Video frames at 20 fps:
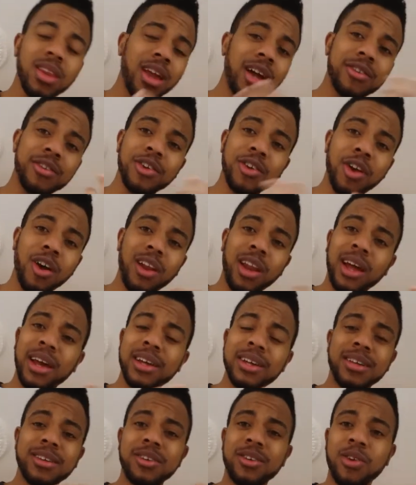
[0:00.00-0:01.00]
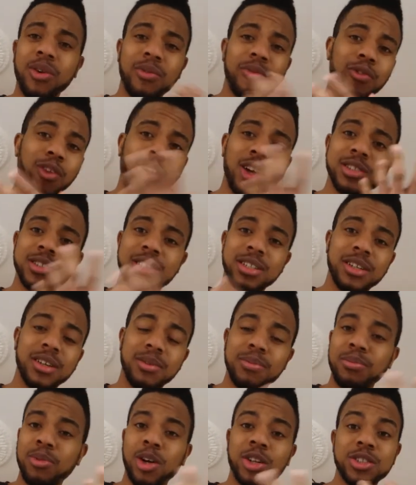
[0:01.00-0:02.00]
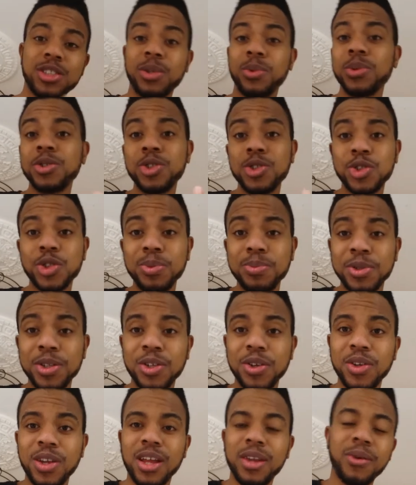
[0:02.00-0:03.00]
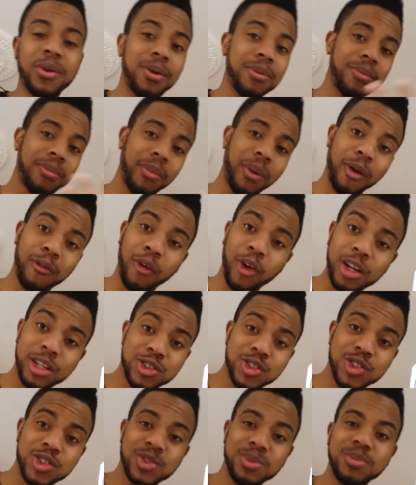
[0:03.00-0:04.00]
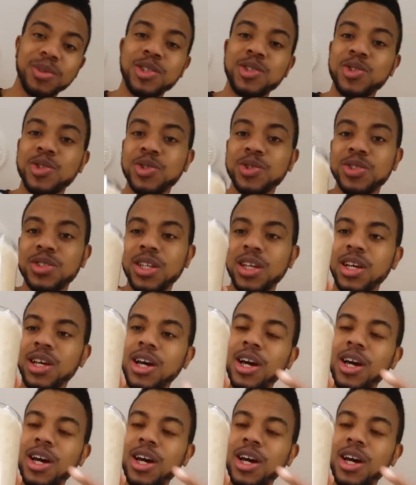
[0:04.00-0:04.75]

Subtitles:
and you're not like, you know, flossing and brushing, which you should be doing anyway, you might run into some issues.